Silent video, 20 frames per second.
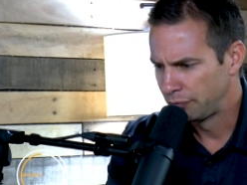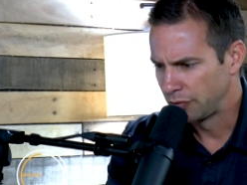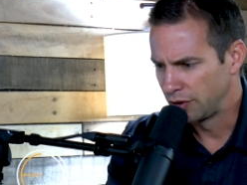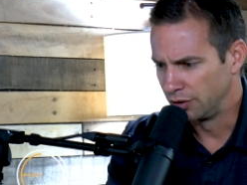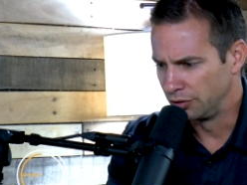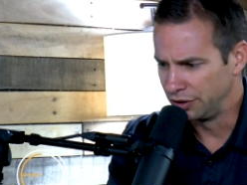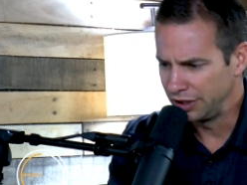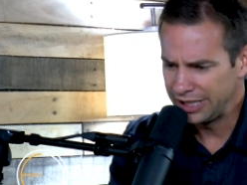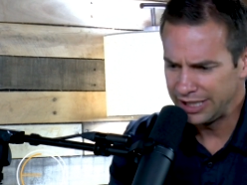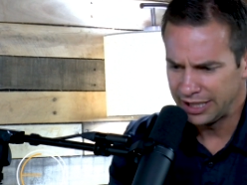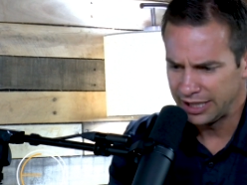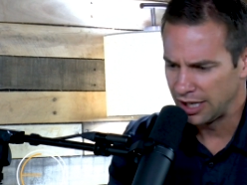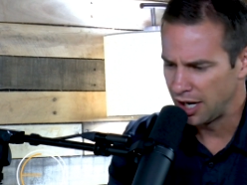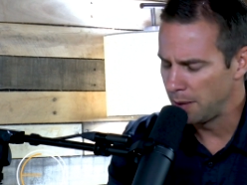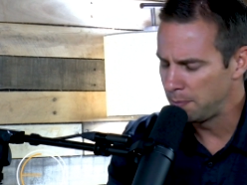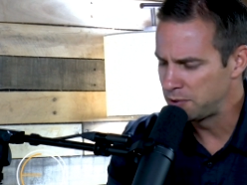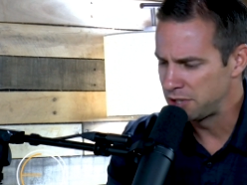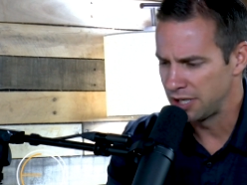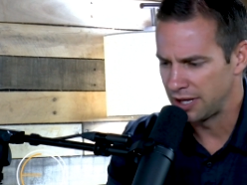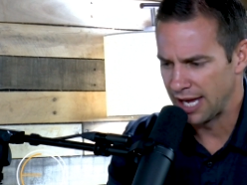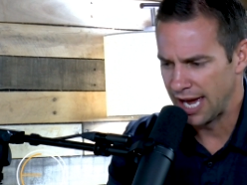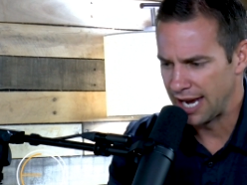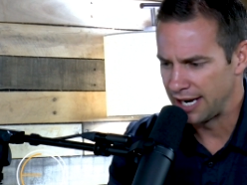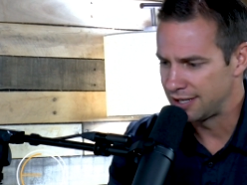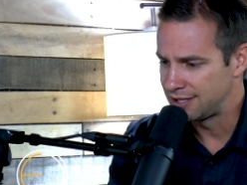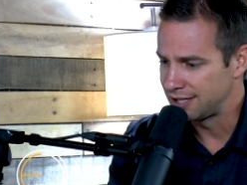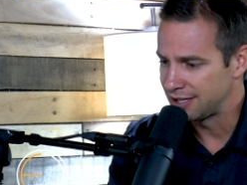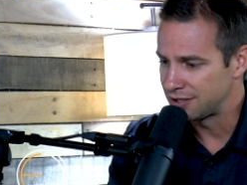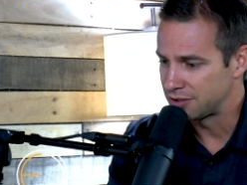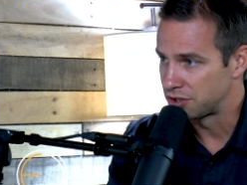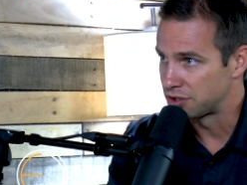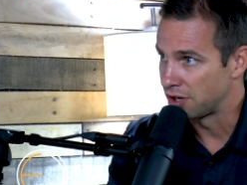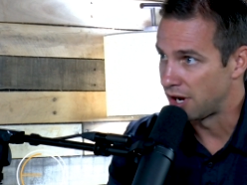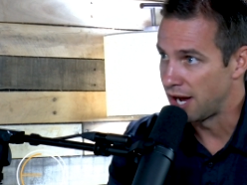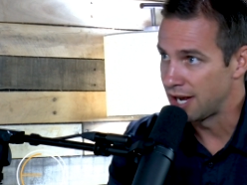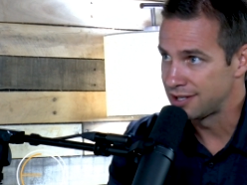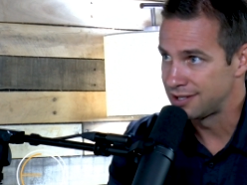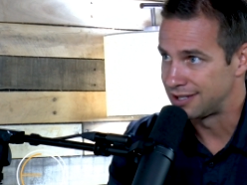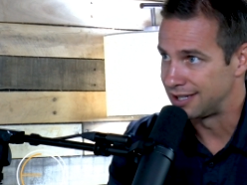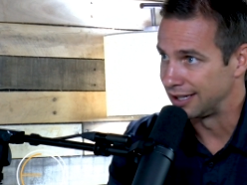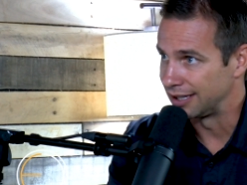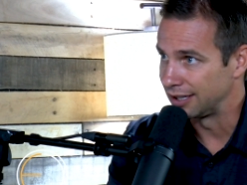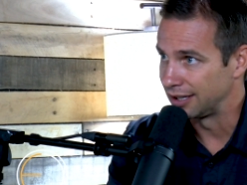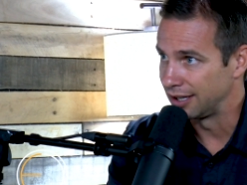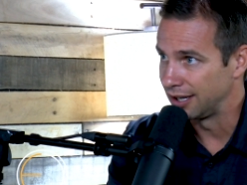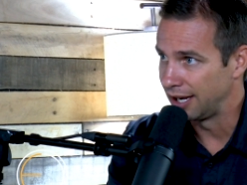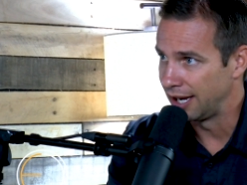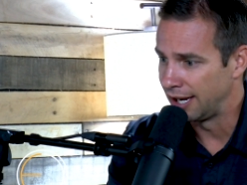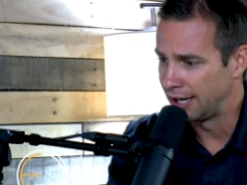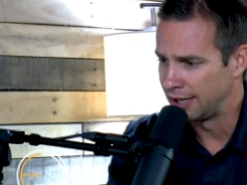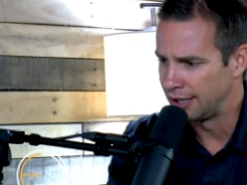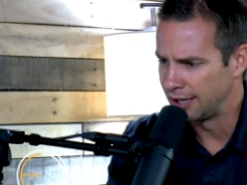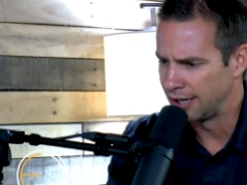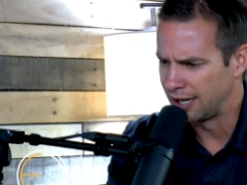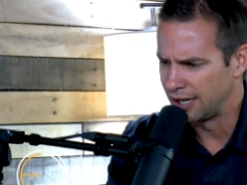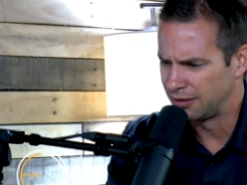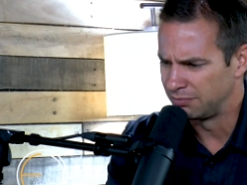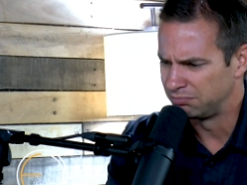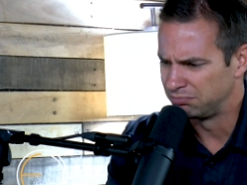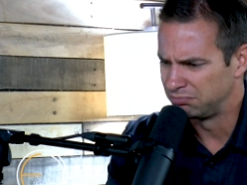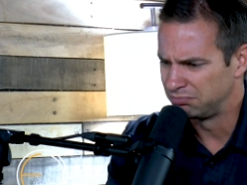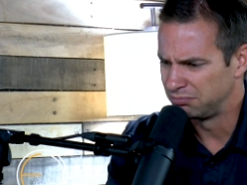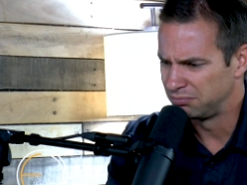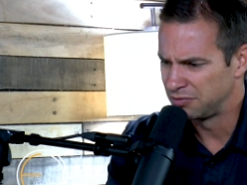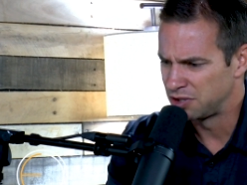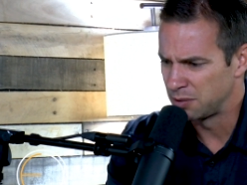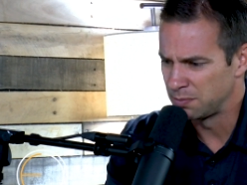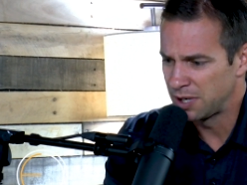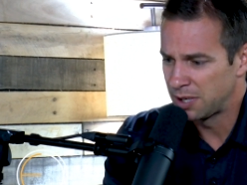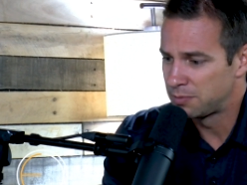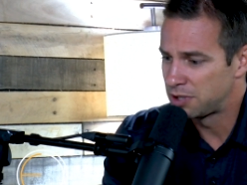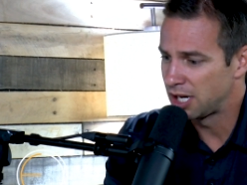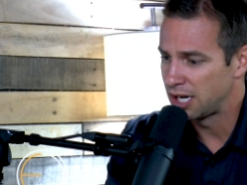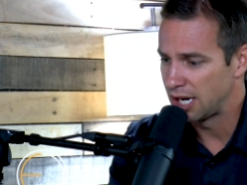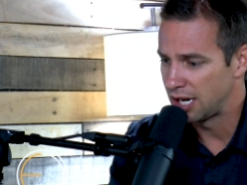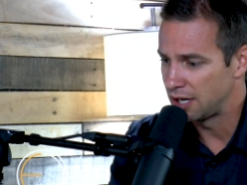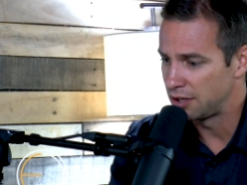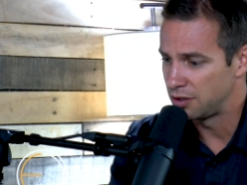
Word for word: leading up to that, it's exhausting. And um, sometimes I,